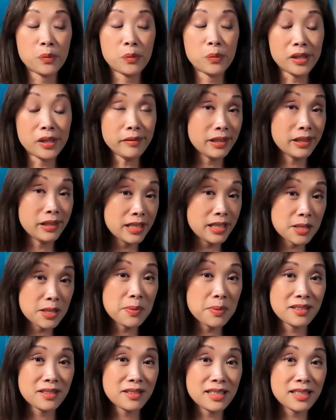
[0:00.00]
Well,
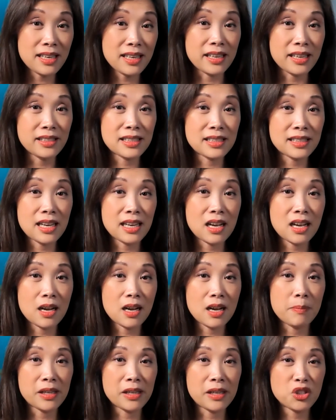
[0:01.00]
Elizabeth did it.
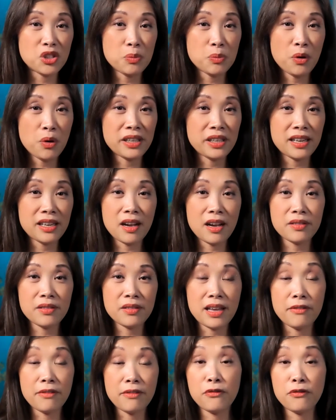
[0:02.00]
Um, and she pointed out
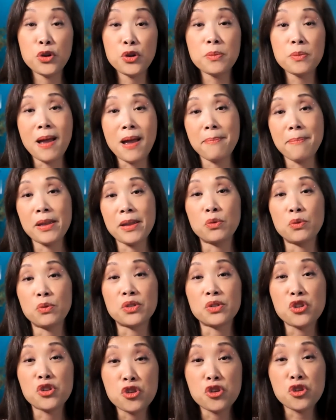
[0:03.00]
that food mapping
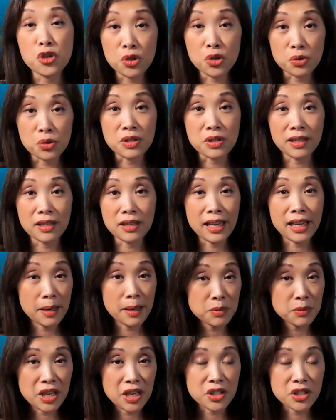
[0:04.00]
was huge and a
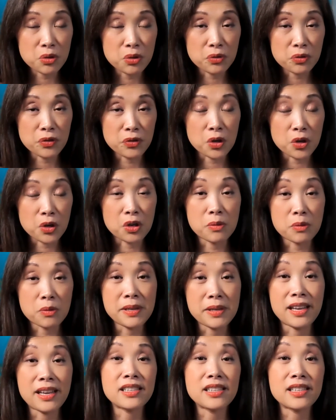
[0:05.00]
game changer for her
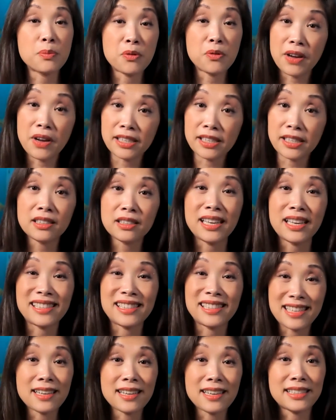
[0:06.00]
because it provided the
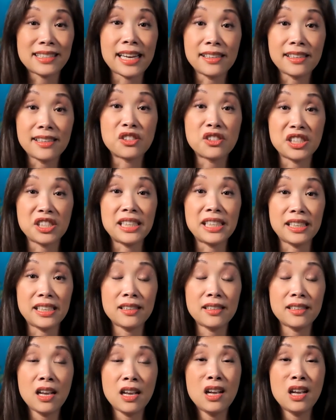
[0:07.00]
exact data she
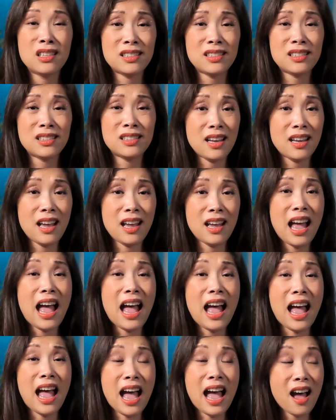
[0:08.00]
needed to
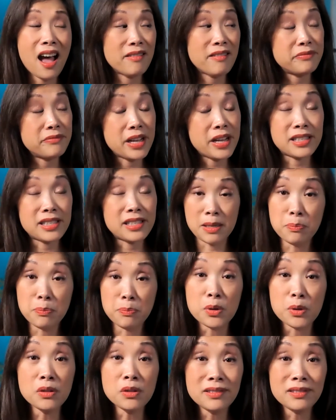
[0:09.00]
have a
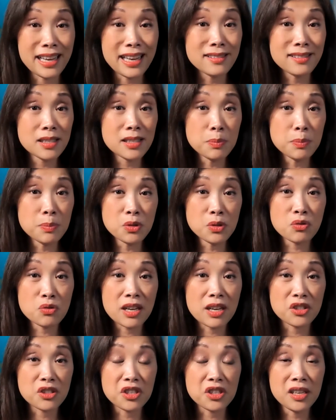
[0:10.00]
simple, dead simple
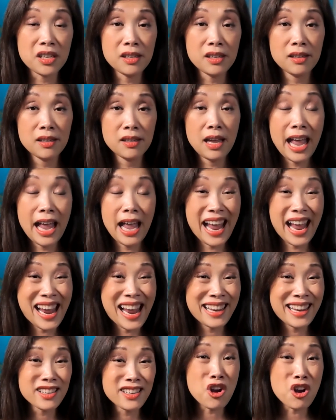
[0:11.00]
strategy
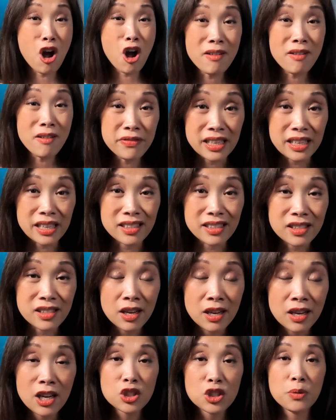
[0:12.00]
and confidence
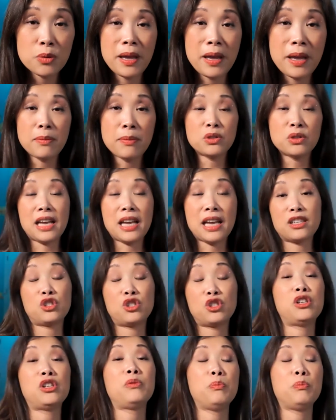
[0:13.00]
to be able to
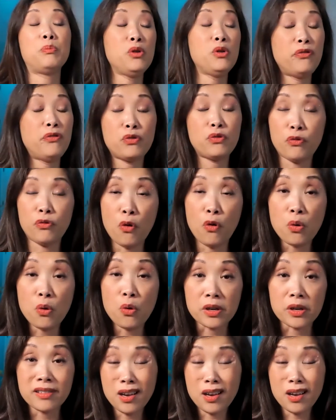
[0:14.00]
actually move
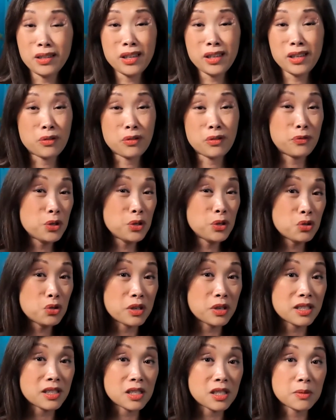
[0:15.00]
forward, not only in her food
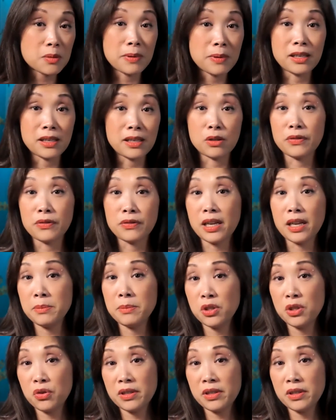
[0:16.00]
choices, but in her
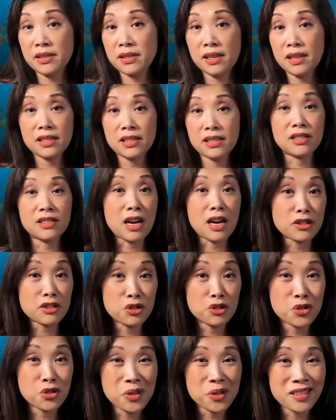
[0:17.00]
vitamin choices,
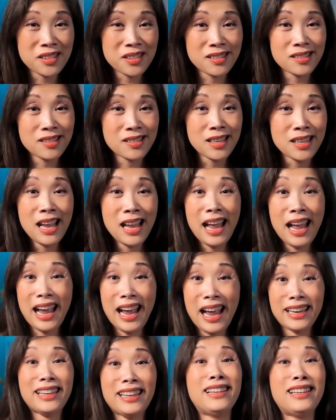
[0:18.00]
doctor choices,
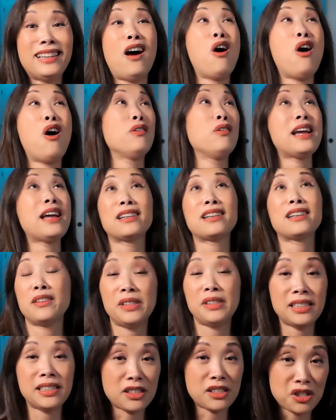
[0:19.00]
and in all the
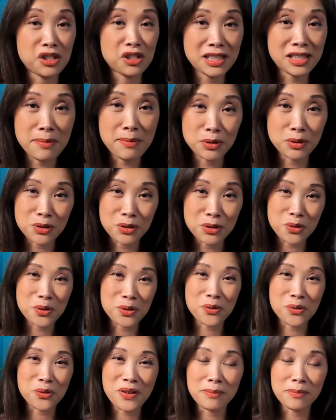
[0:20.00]
activities that she's able to do
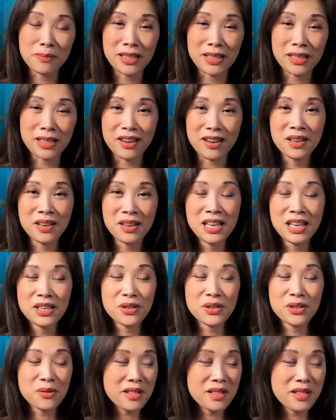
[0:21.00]
with her family now.
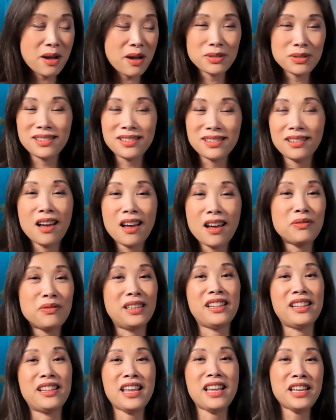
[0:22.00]
So that was
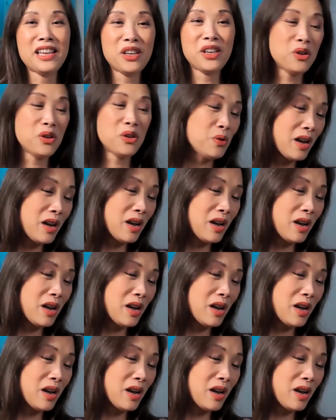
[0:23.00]
lovely. Thank you.